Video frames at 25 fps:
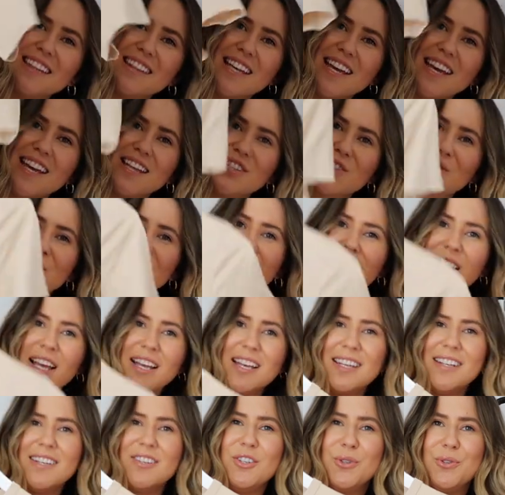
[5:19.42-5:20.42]
it there. It's sort of
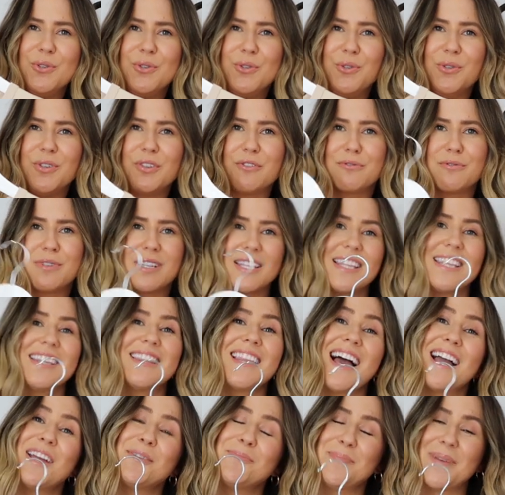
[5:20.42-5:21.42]
like a nude, really
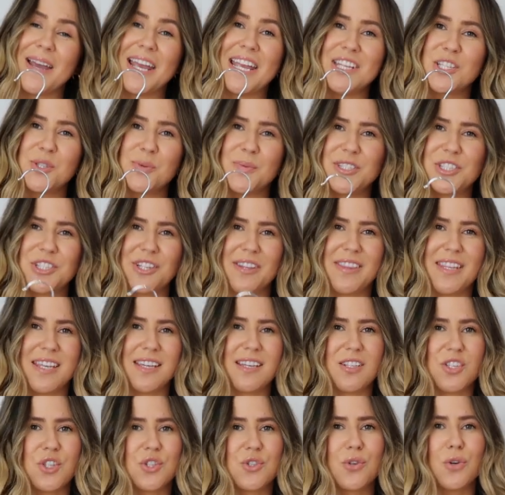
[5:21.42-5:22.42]
light beige, which I
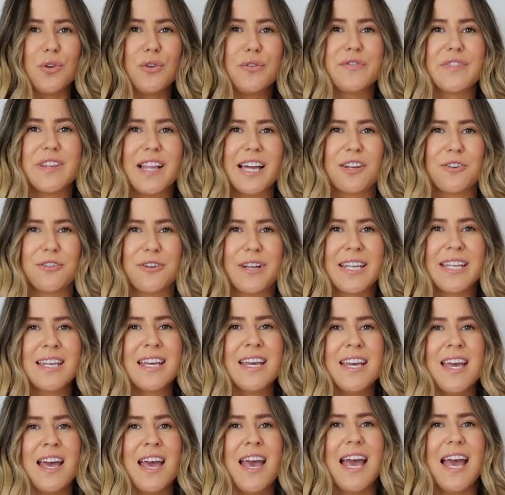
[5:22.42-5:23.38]
think is so flattering.